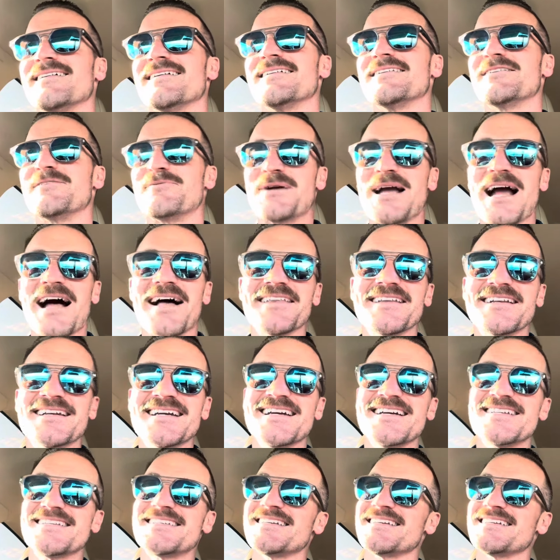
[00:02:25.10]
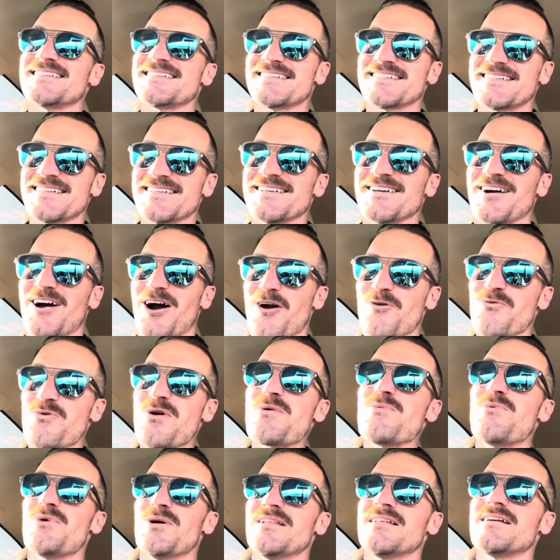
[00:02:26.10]
The reality is, is are we
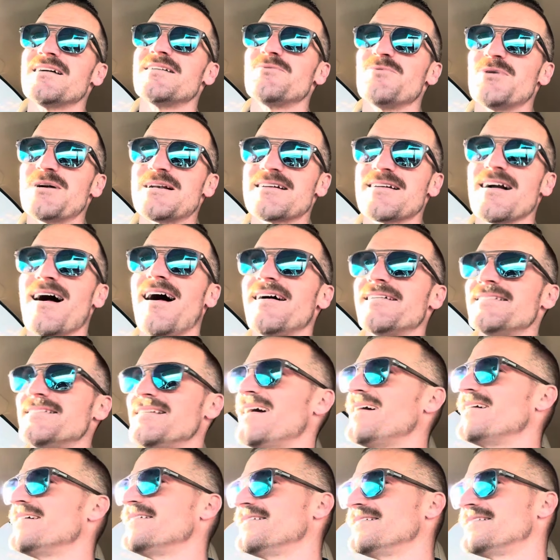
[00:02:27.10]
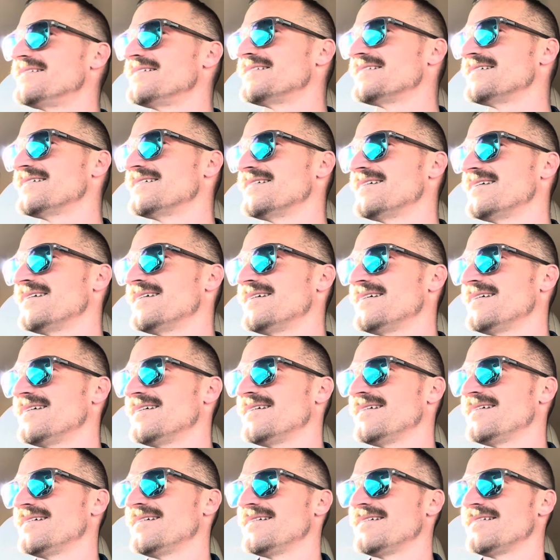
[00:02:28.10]
willing when God does
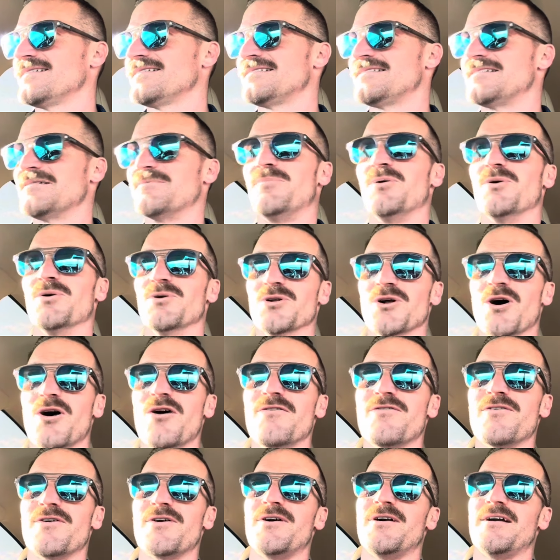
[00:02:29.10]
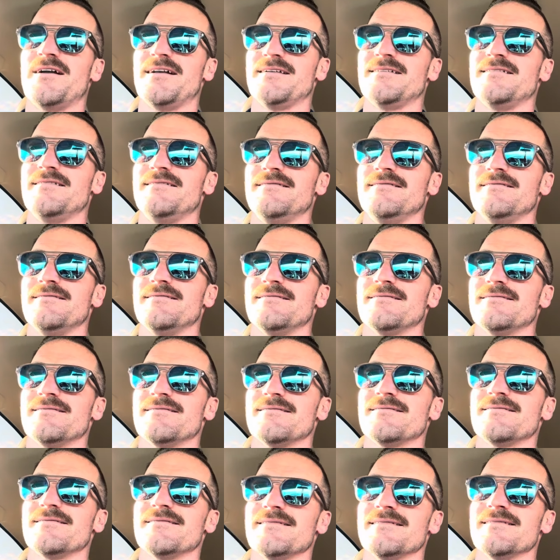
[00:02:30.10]
to pull over
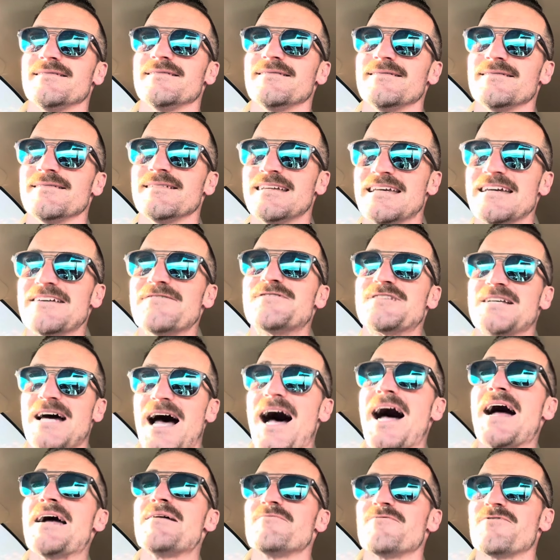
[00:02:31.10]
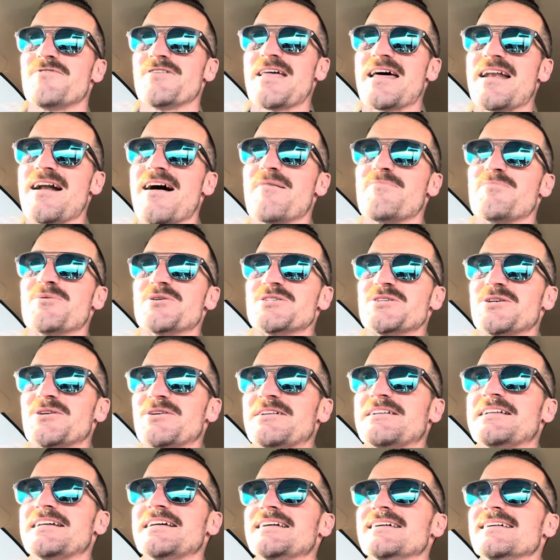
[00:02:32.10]
and give time for that
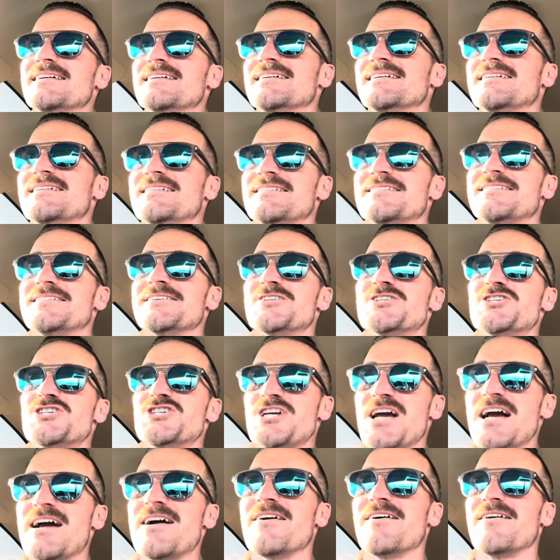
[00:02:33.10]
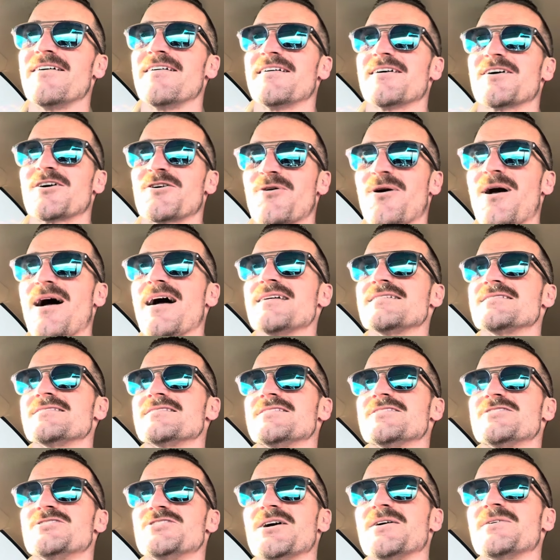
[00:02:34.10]
opportunity to share Christ,
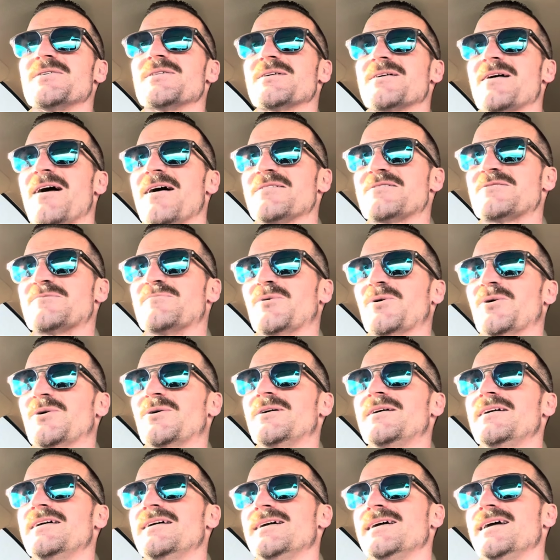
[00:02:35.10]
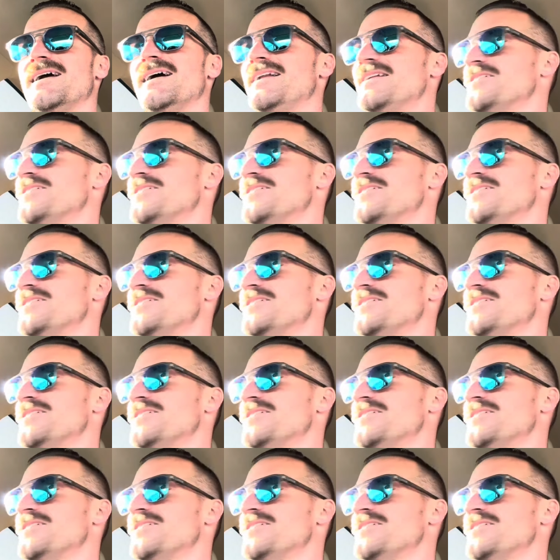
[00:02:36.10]
to share the gospel in